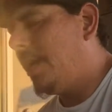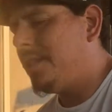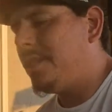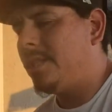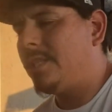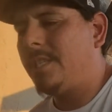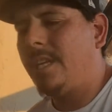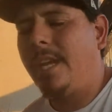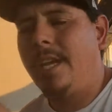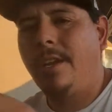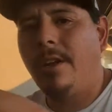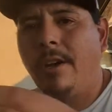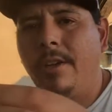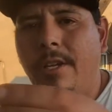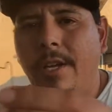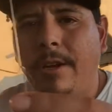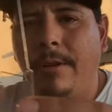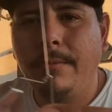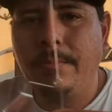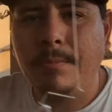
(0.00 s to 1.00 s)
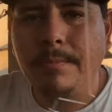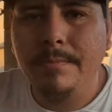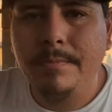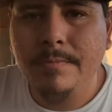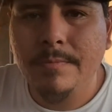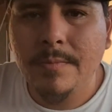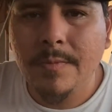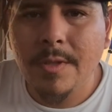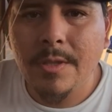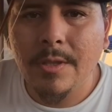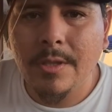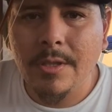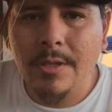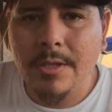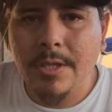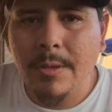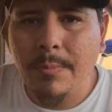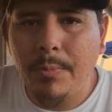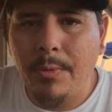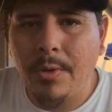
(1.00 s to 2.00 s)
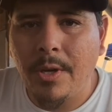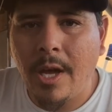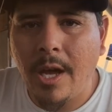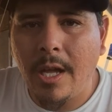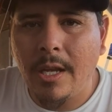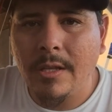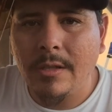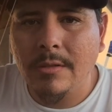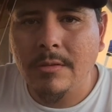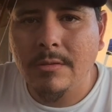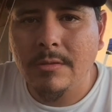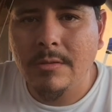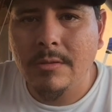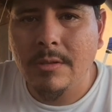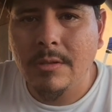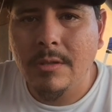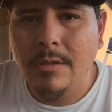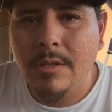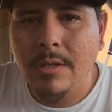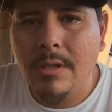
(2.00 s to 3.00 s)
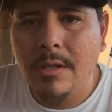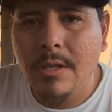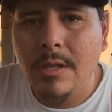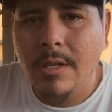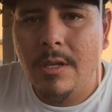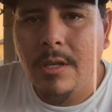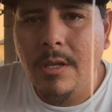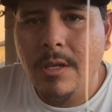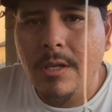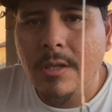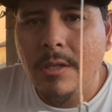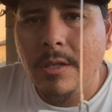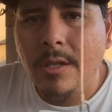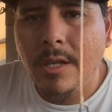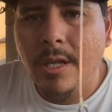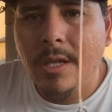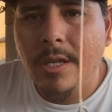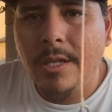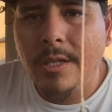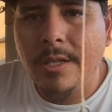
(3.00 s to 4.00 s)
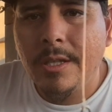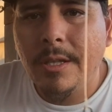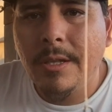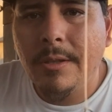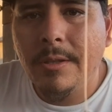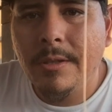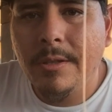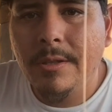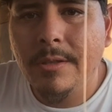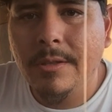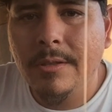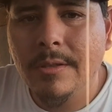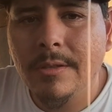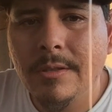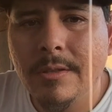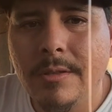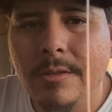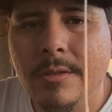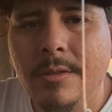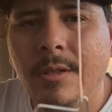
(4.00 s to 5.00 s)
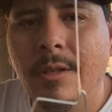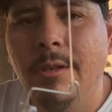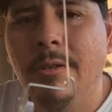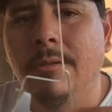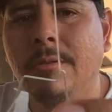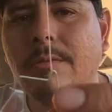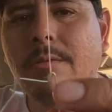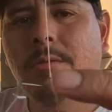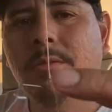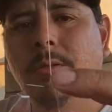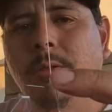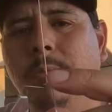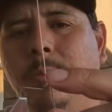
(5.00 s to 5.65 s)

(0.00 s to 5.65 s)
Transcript: just tie it on there. Simple knot. Not anything, you know, no